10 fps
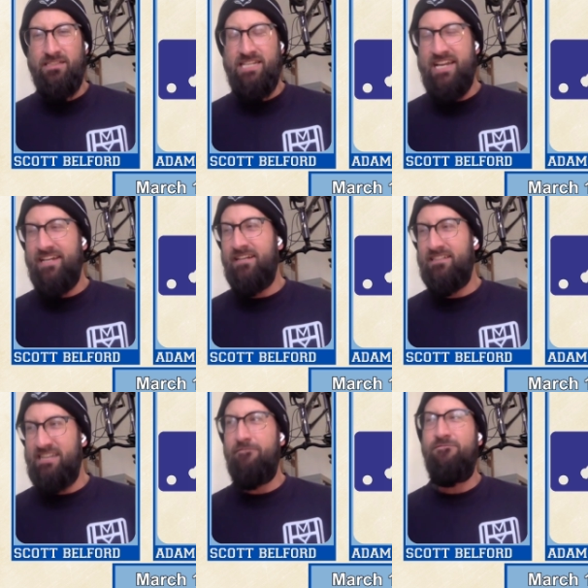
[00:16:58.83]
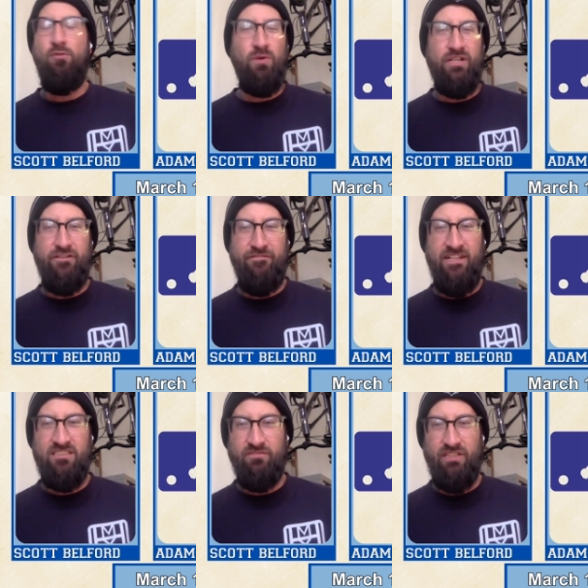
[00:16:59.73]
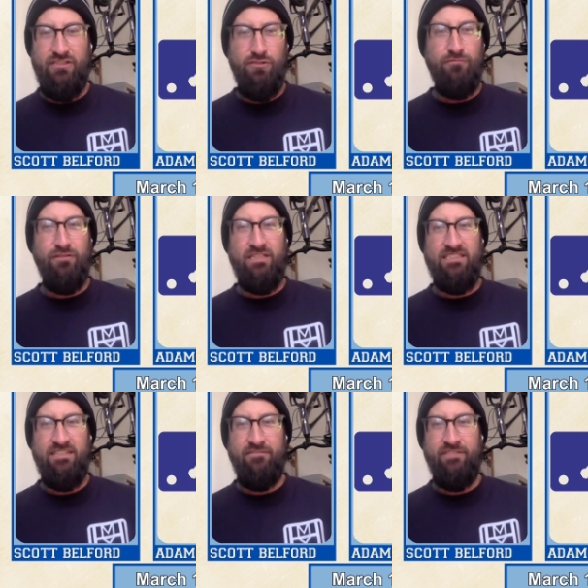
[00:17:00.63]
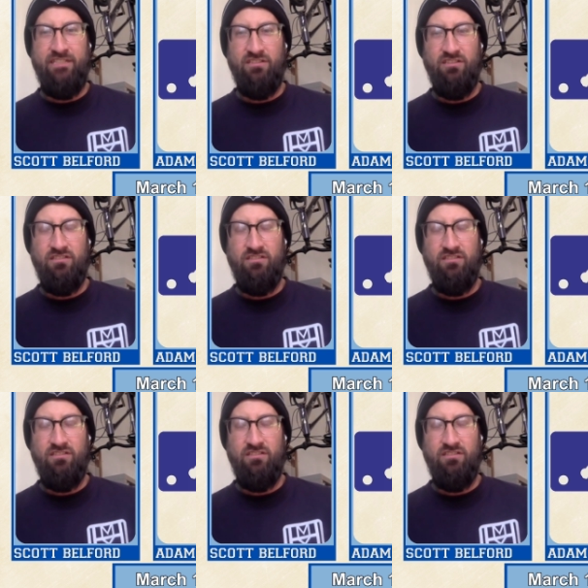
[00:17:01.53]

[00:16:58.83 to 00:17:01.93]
taking a step forward defensively do for this infield?